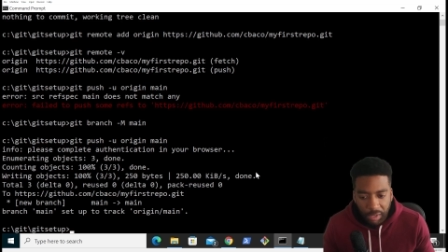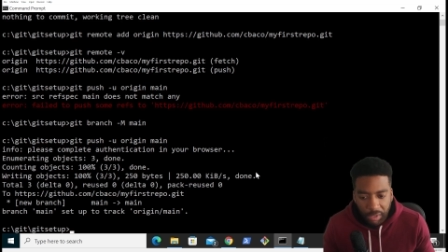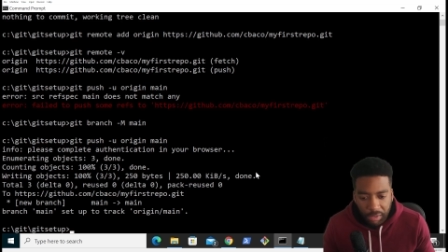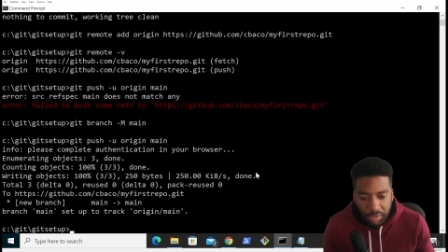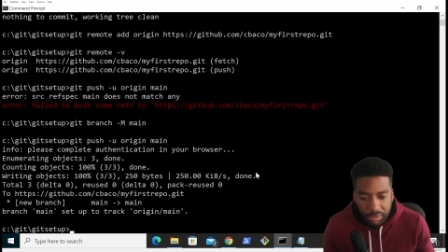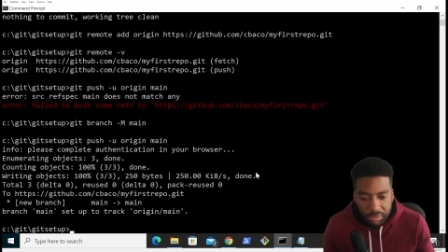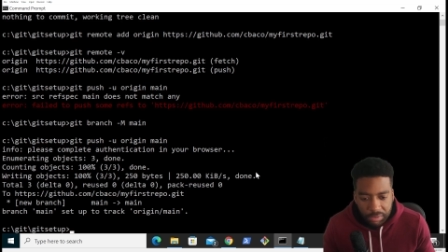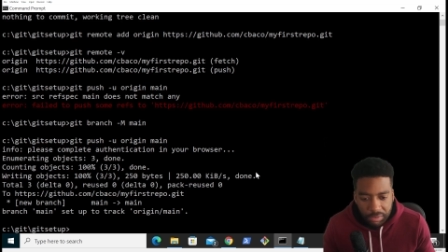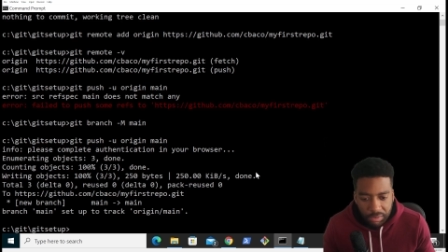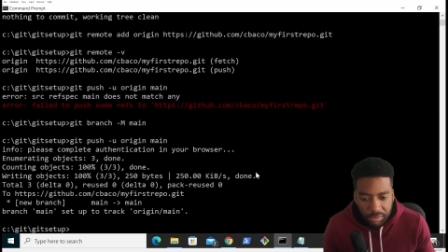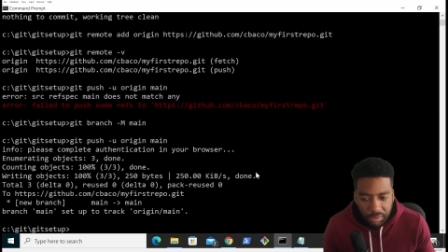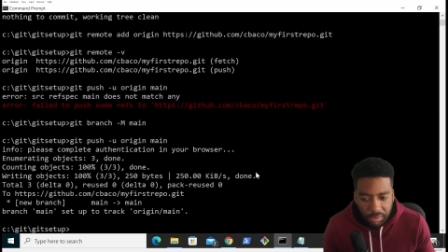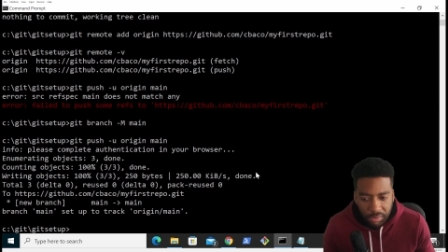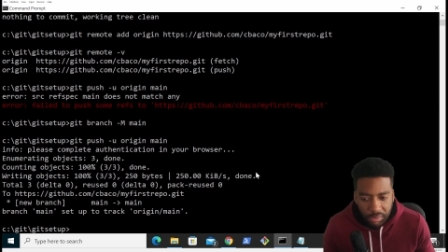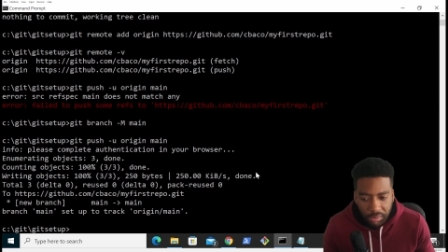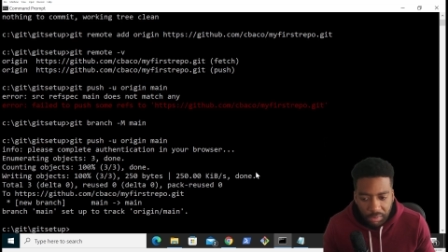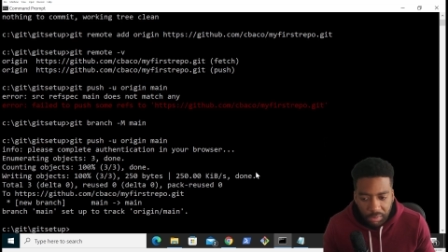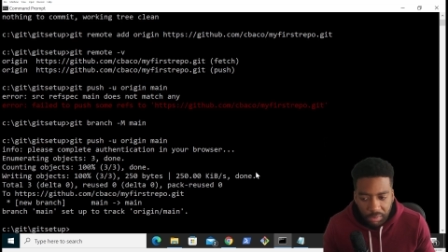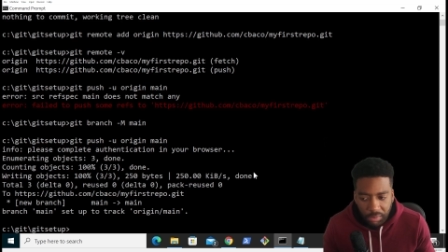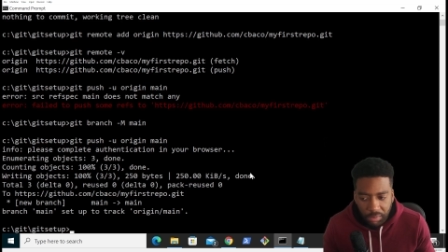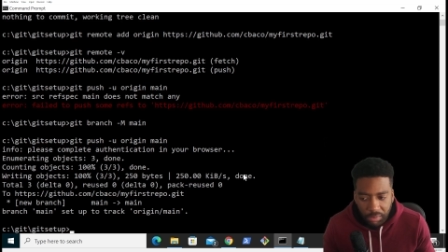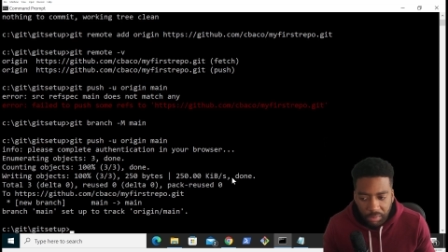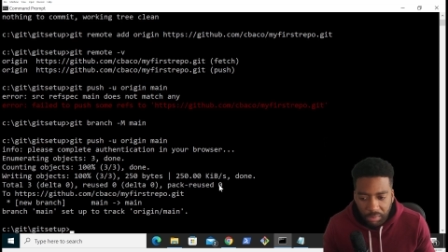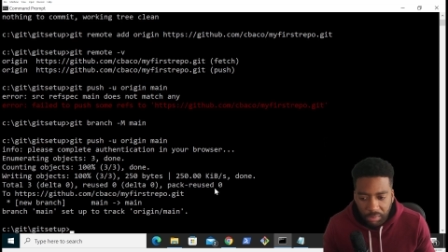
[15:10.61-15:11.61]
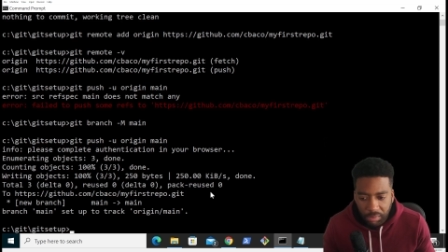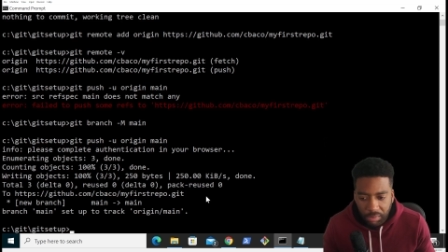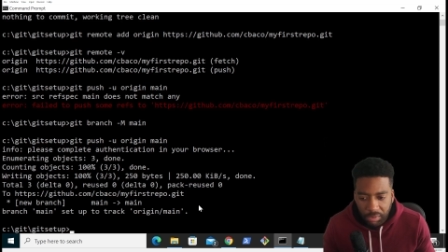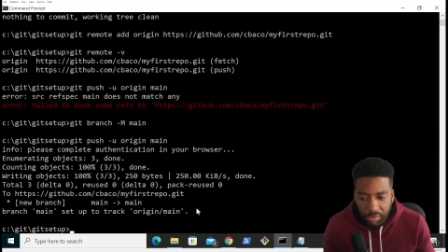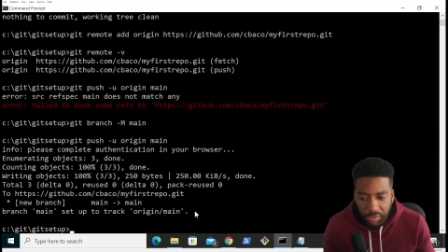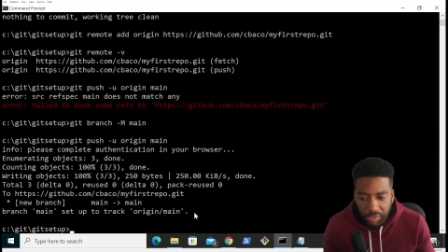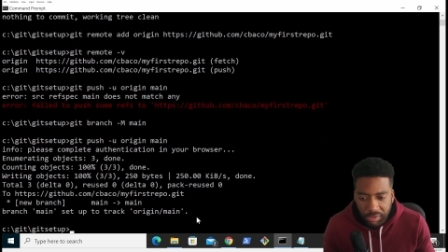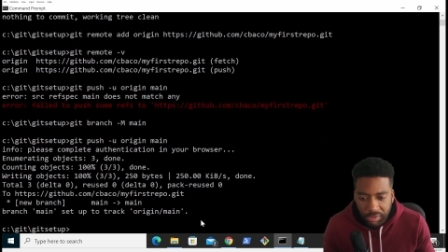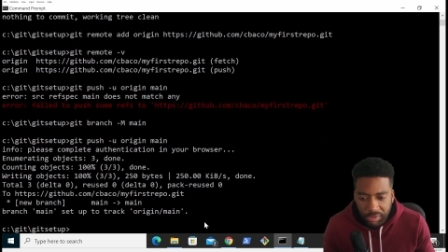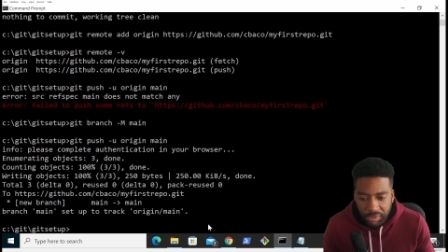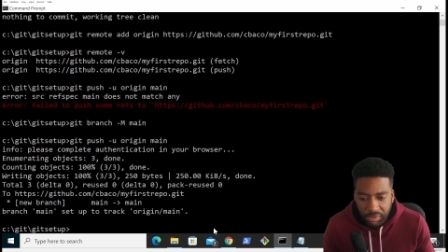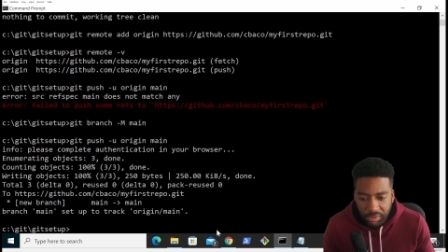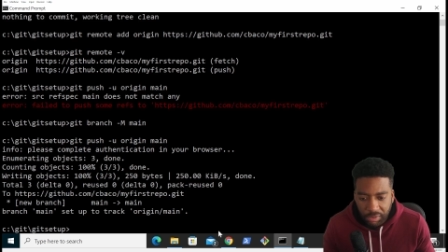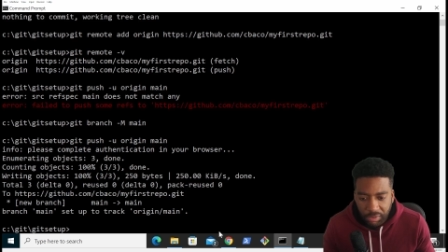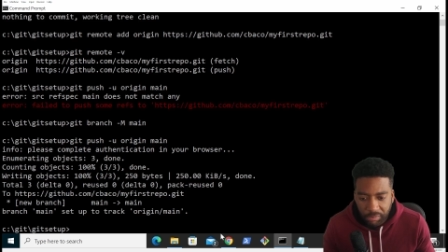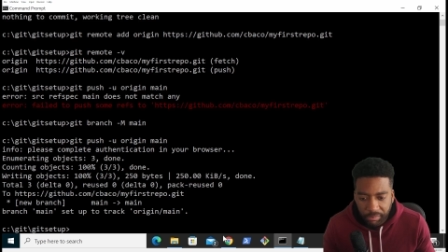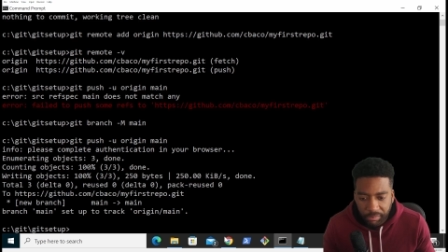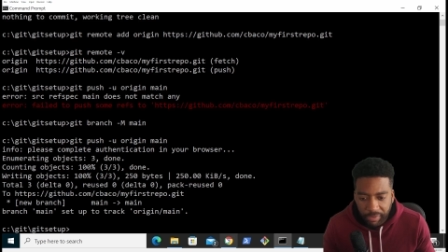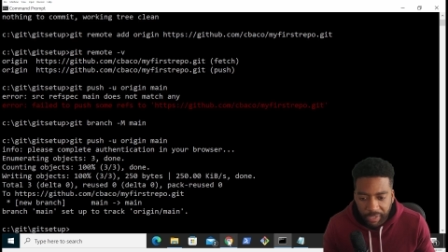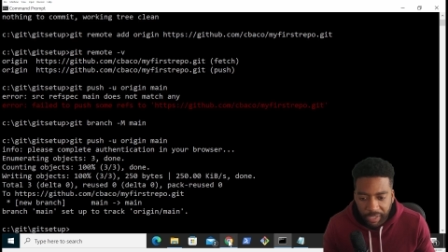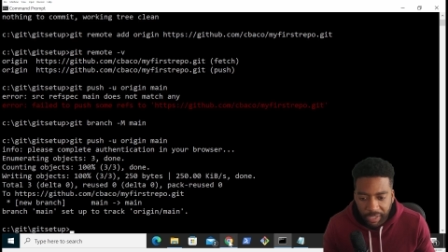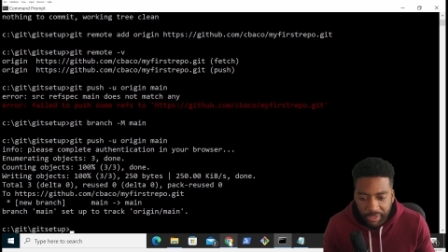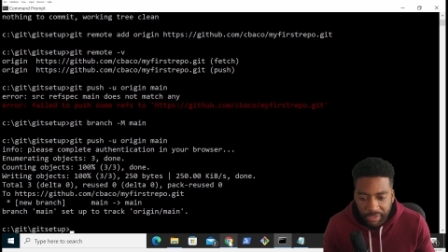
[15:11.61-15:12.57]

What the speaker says: So let's go back to